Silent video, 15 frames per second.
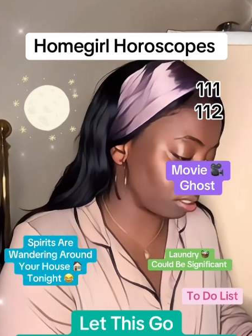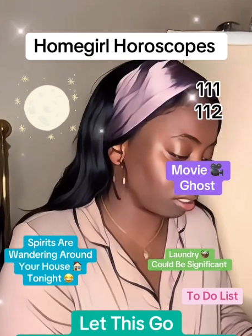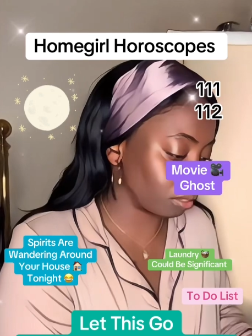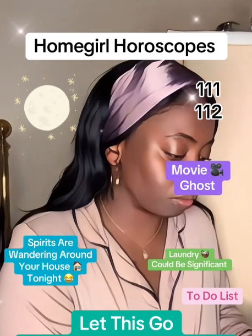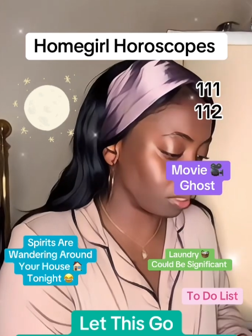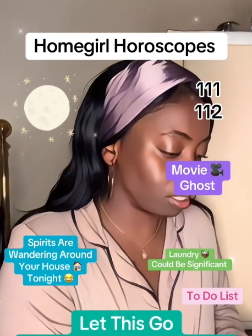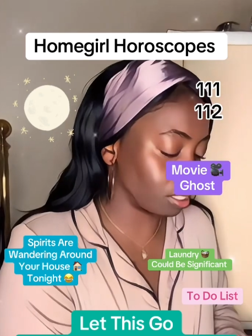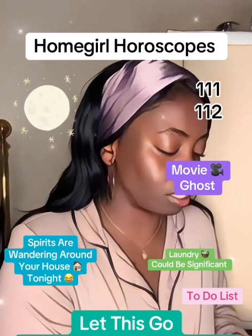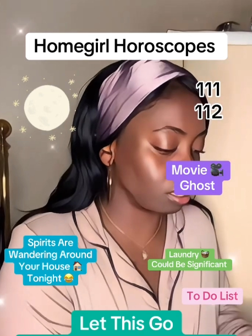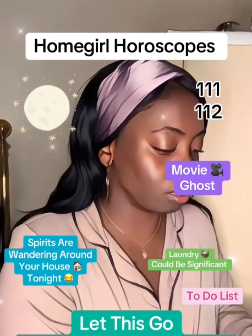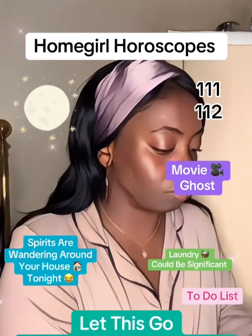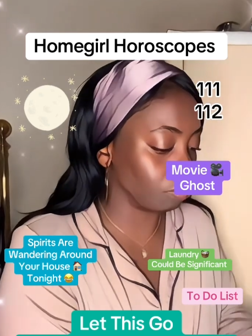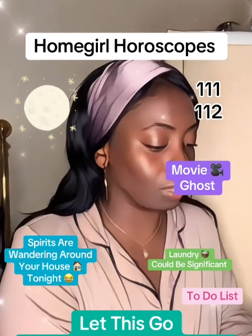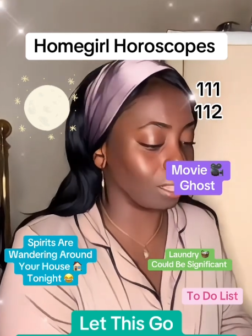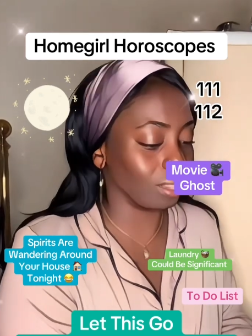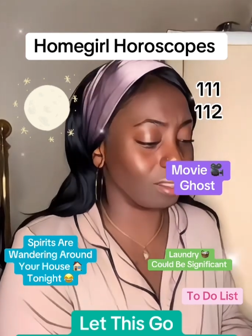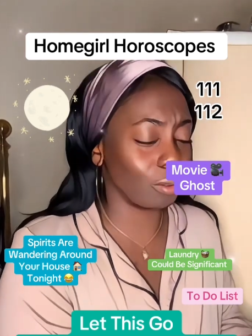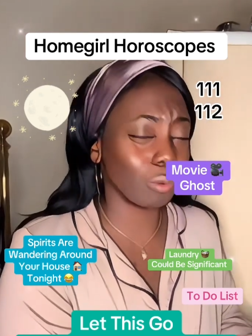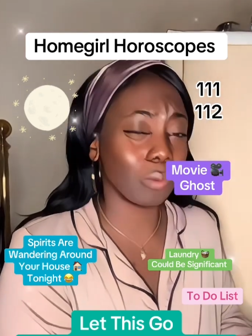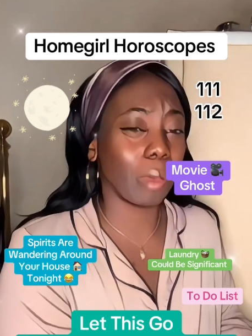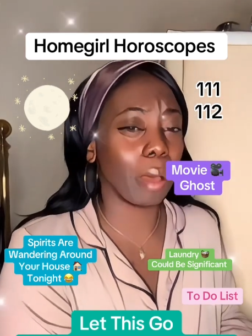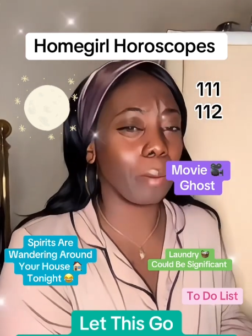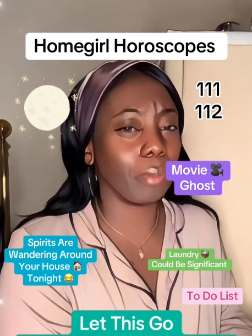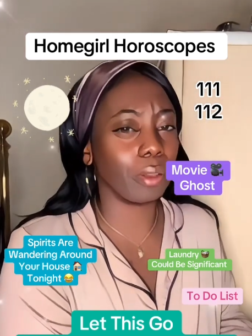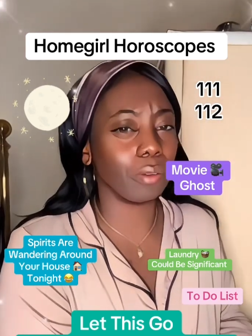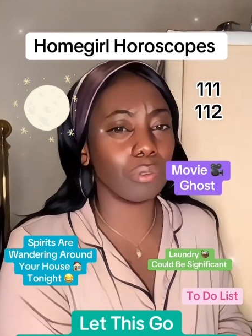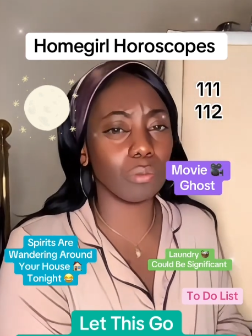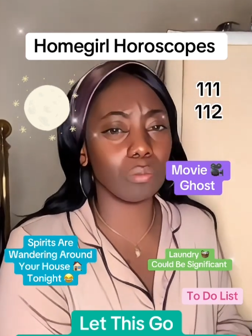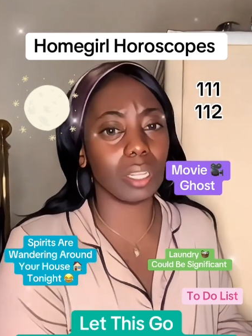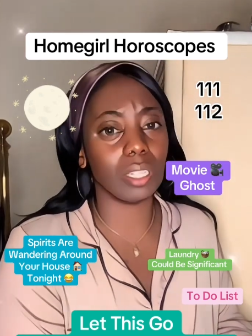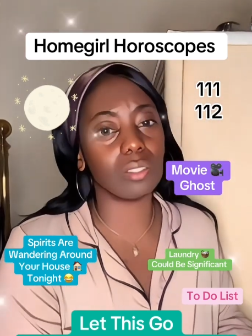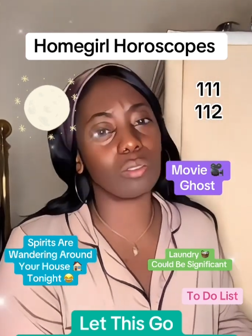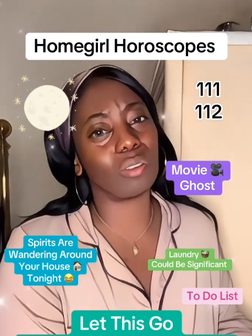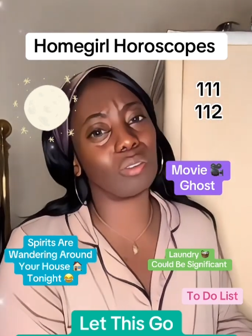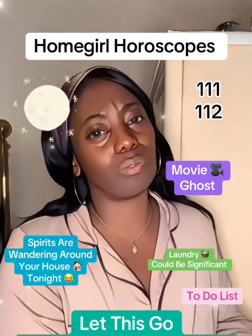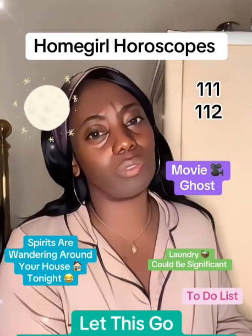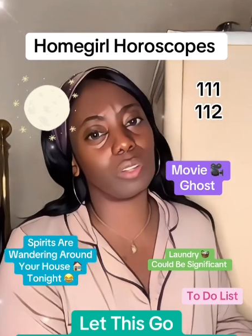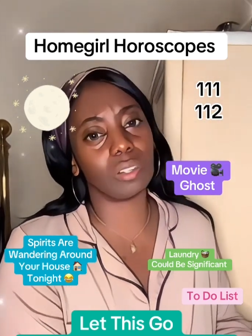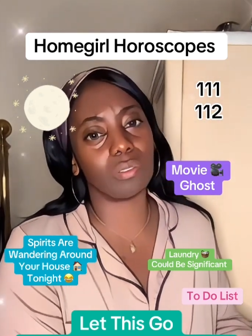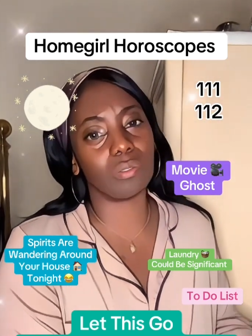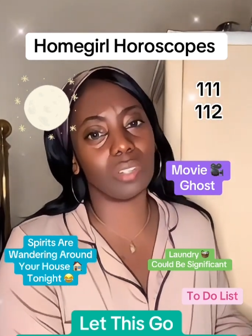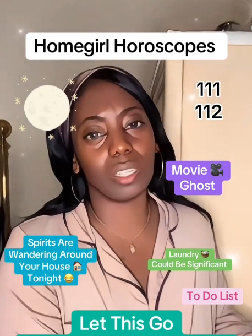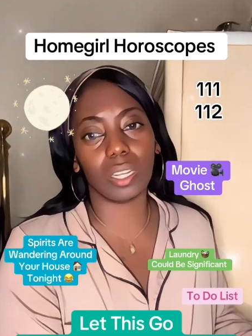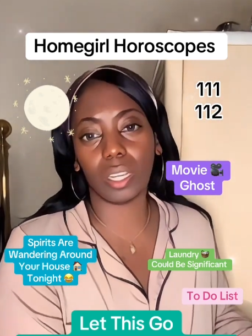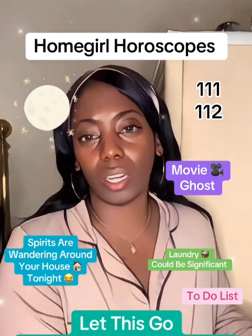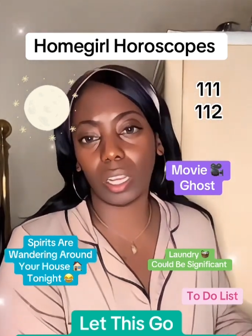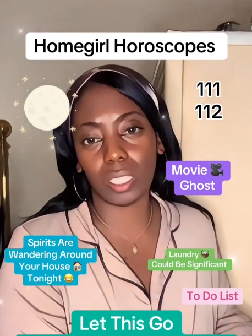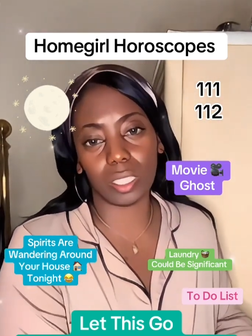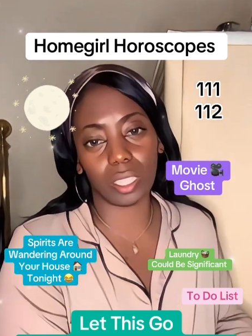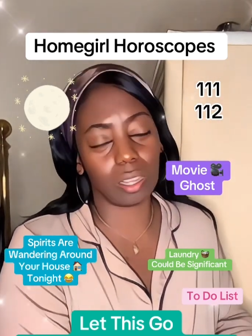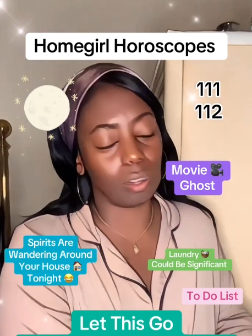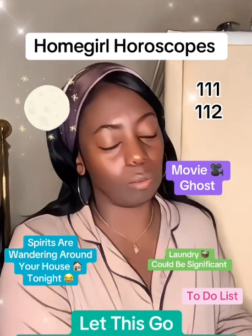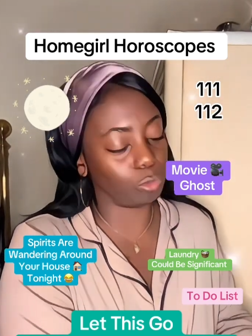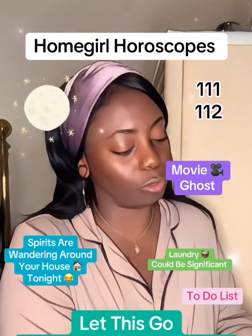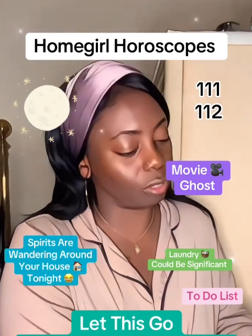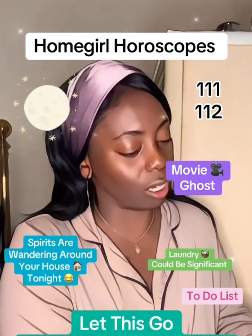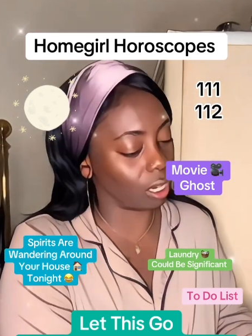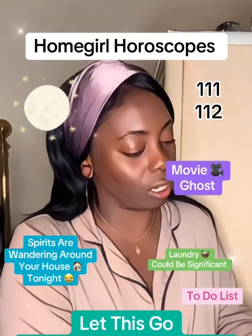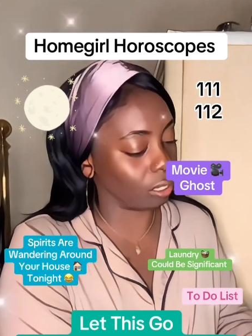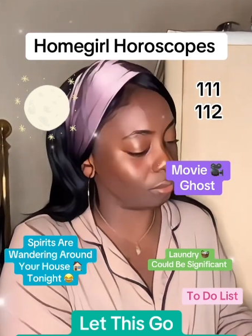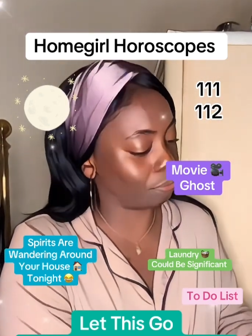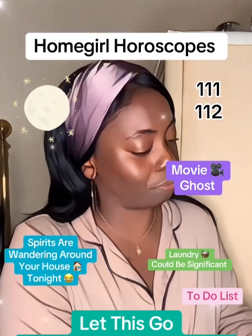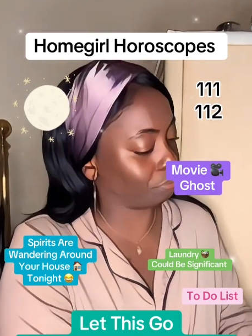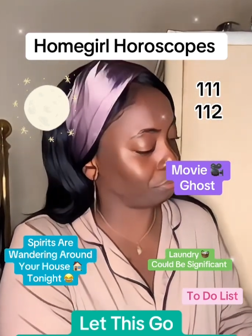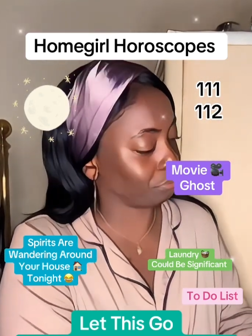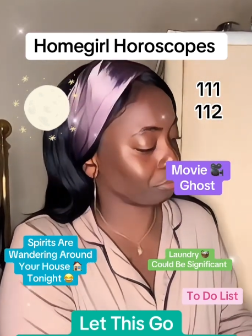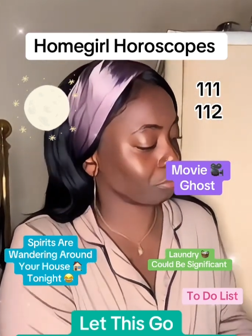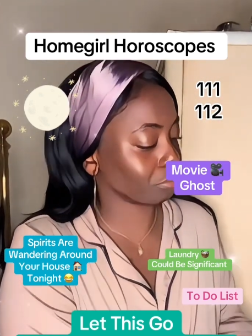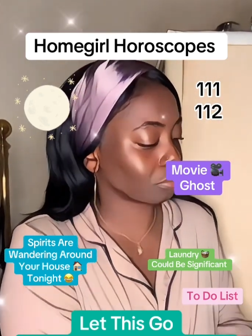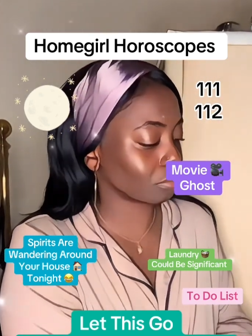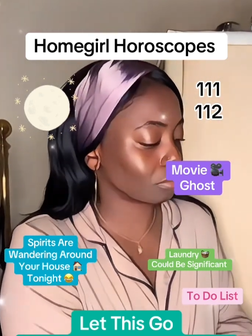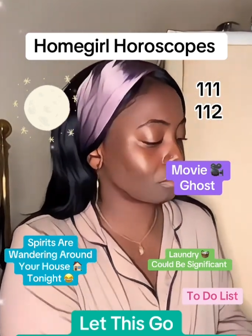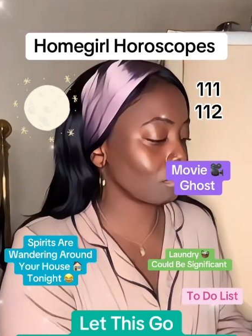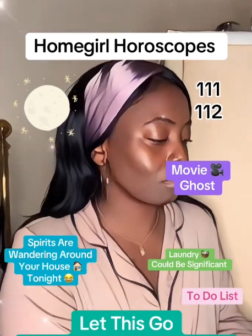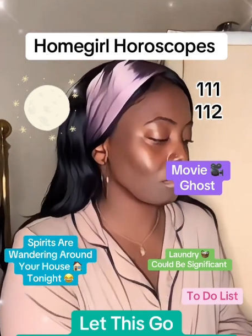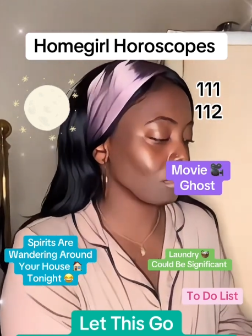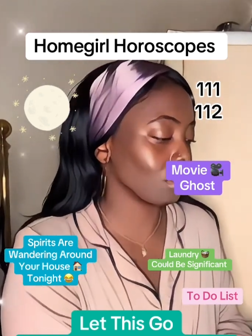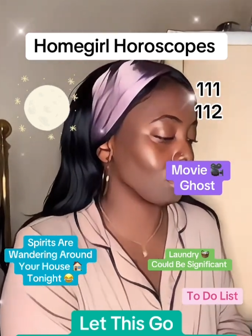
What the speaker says: to let me sleep. And then when my bedroom lights started flickering again, I said, come on now.